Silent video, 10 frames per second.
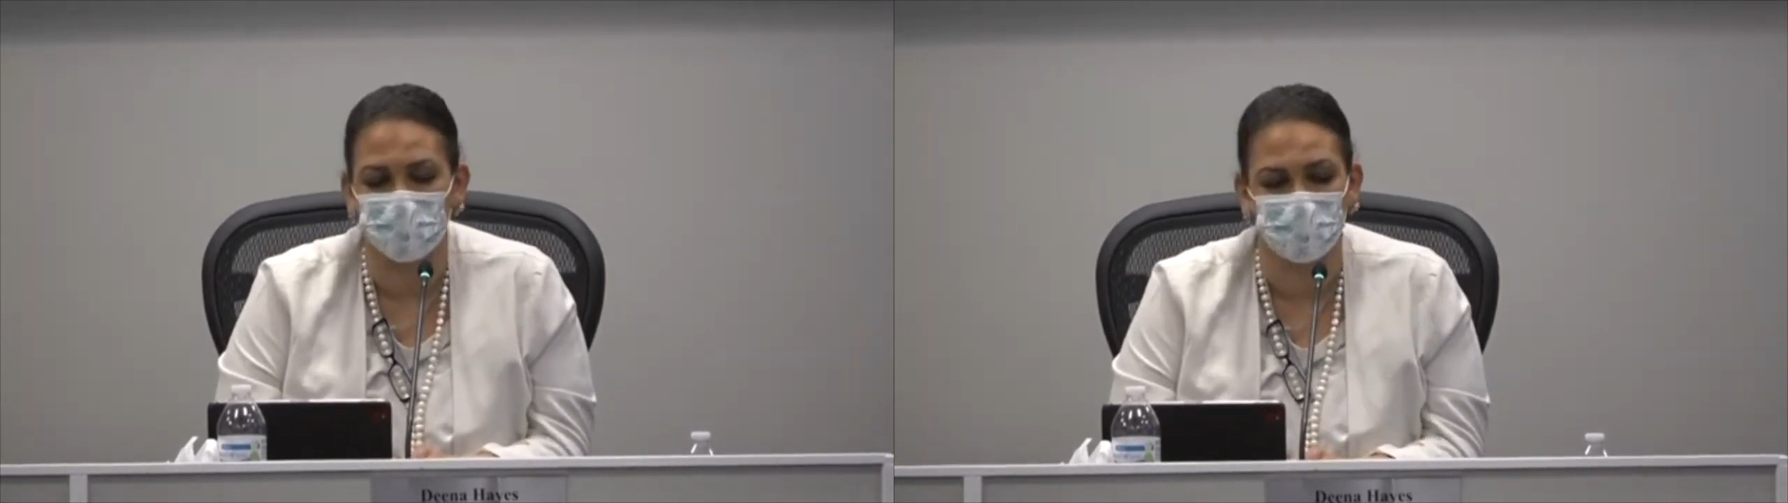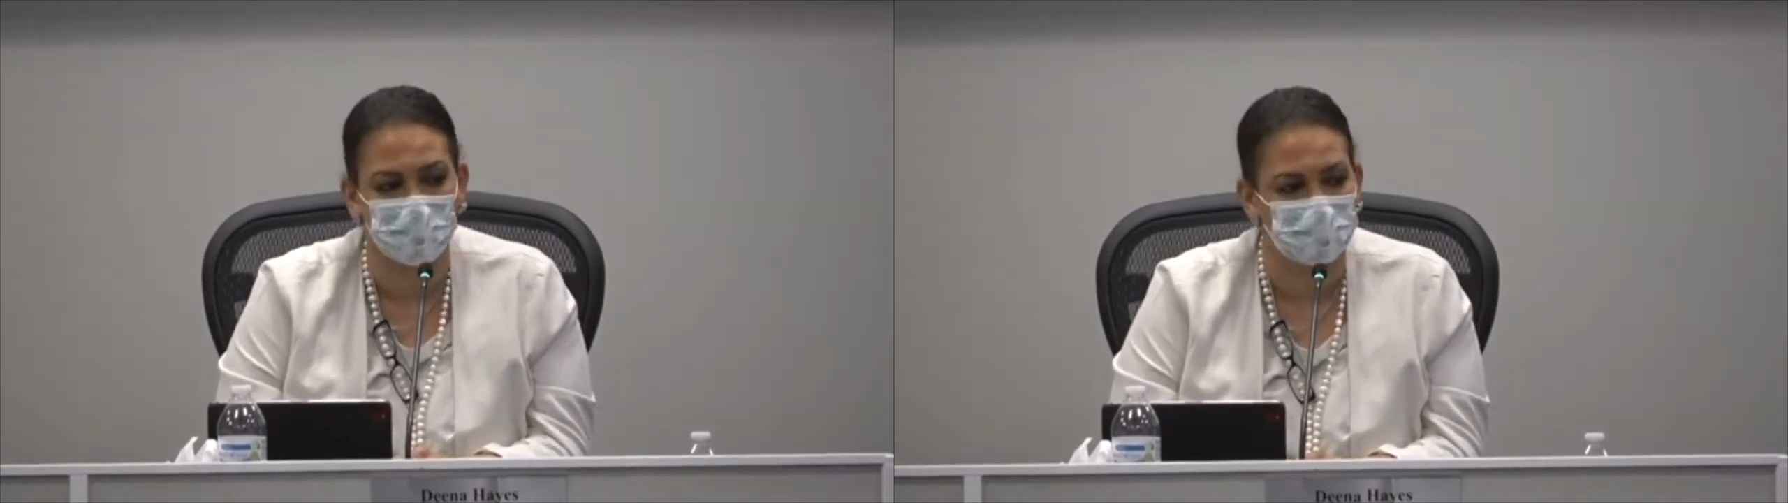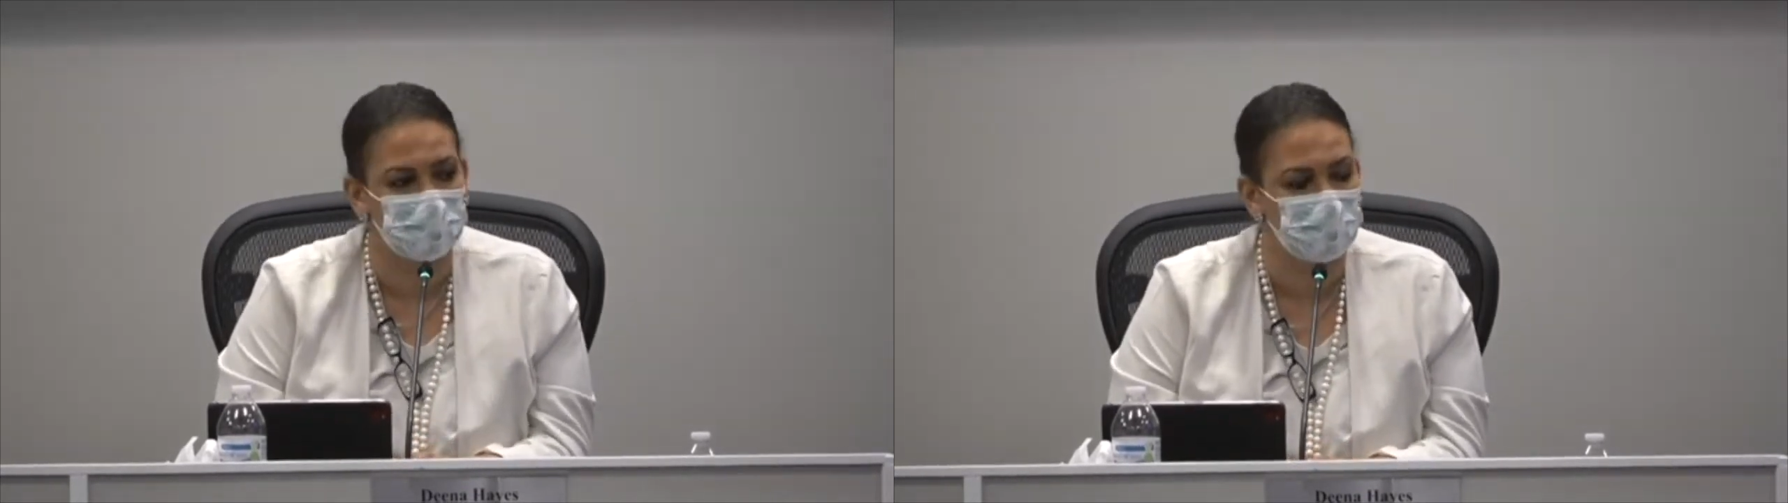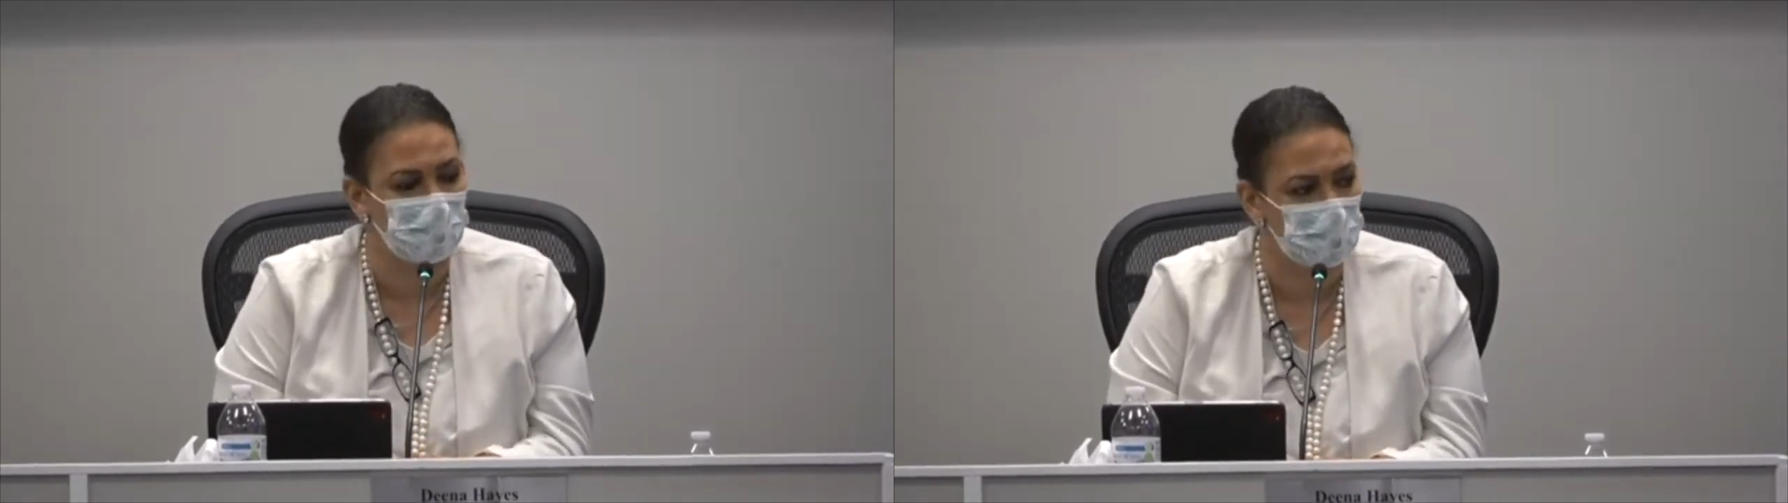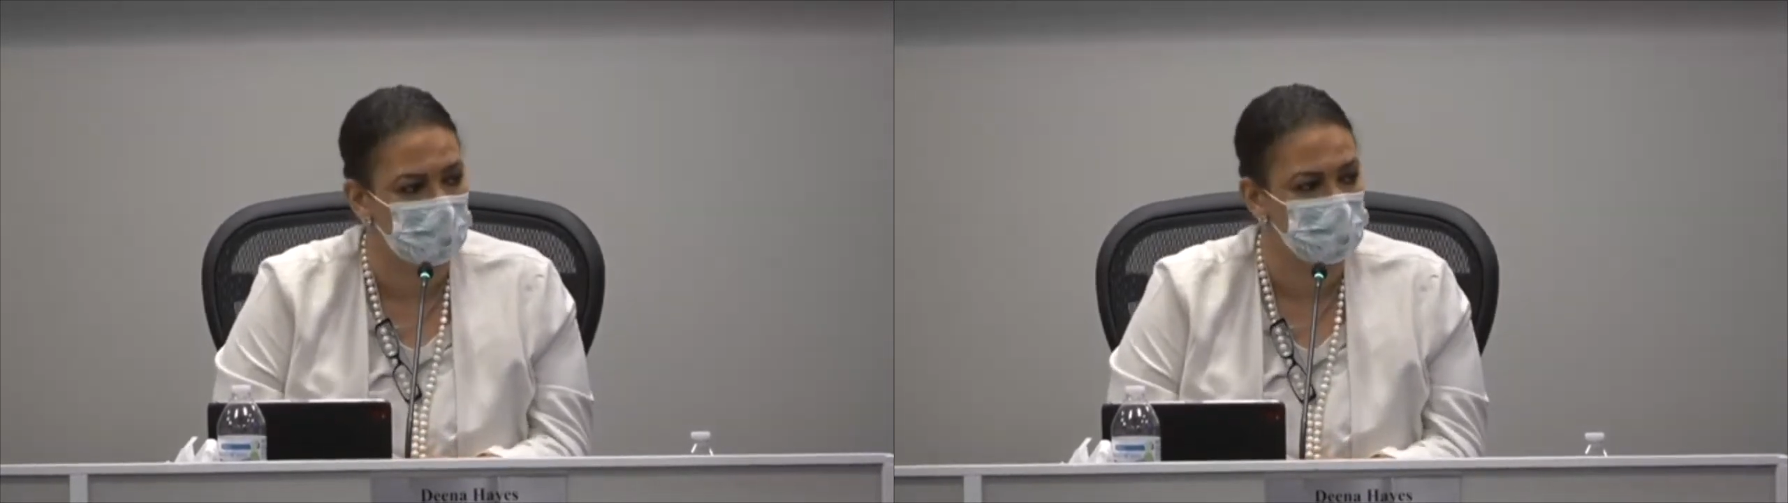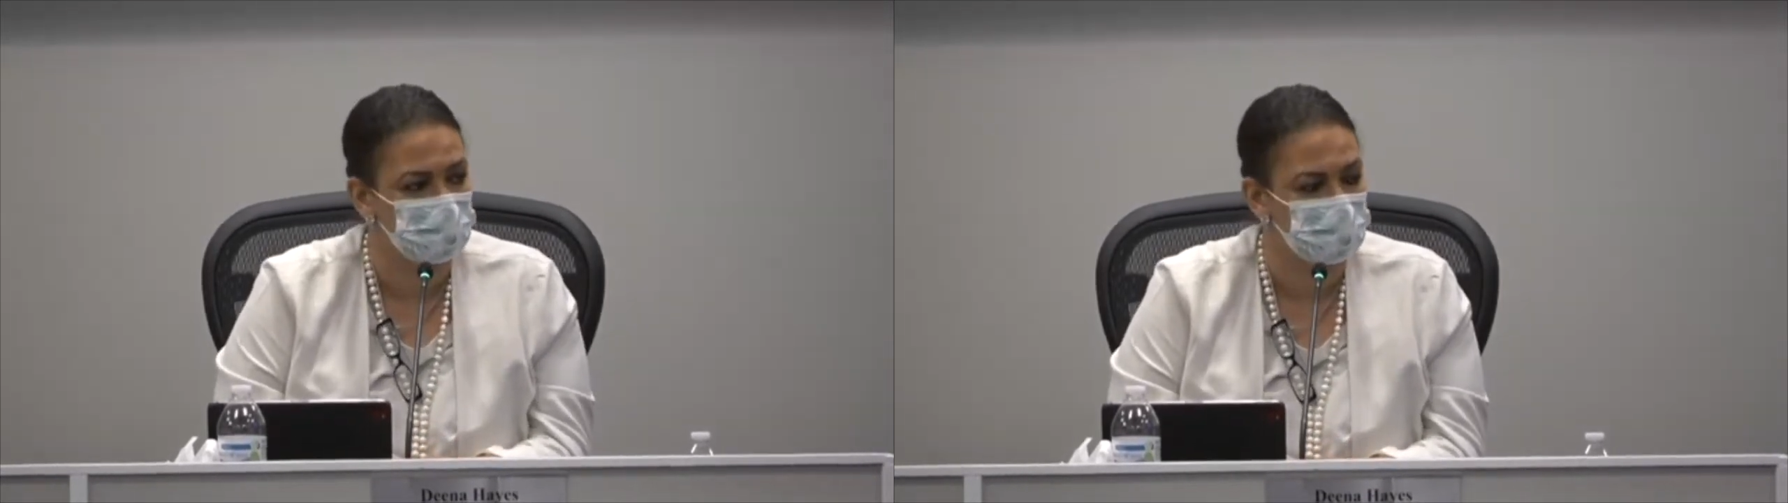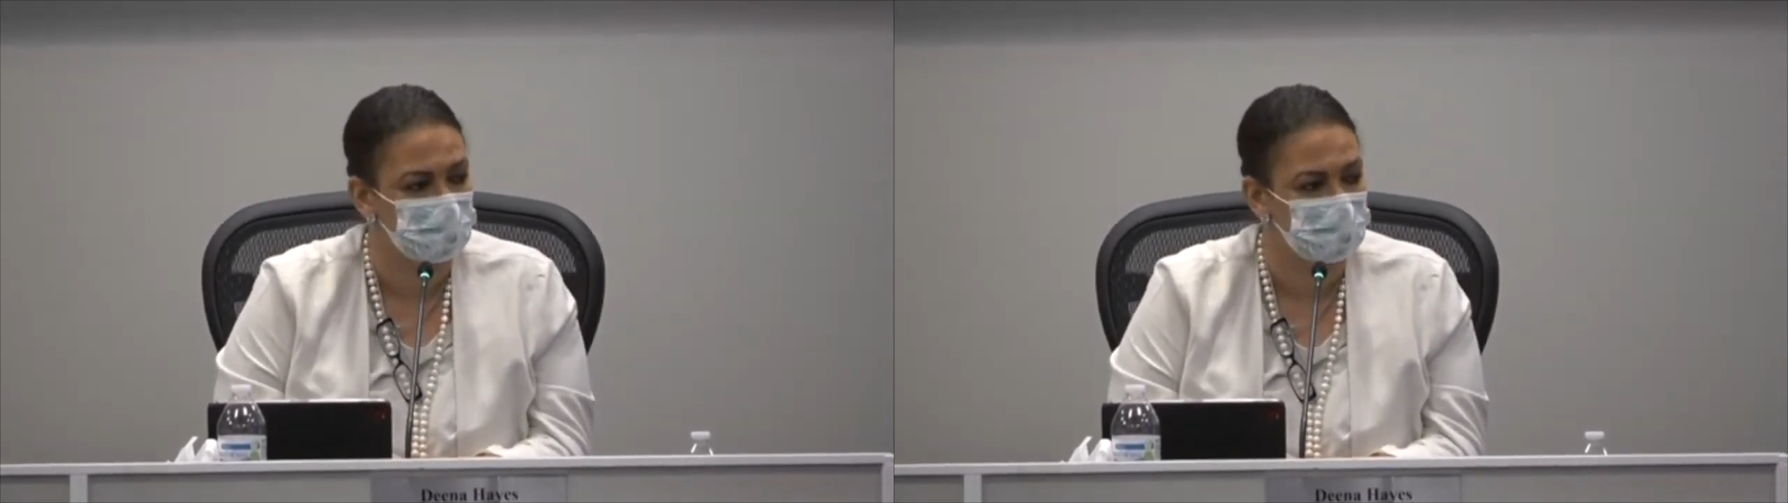of everyone else.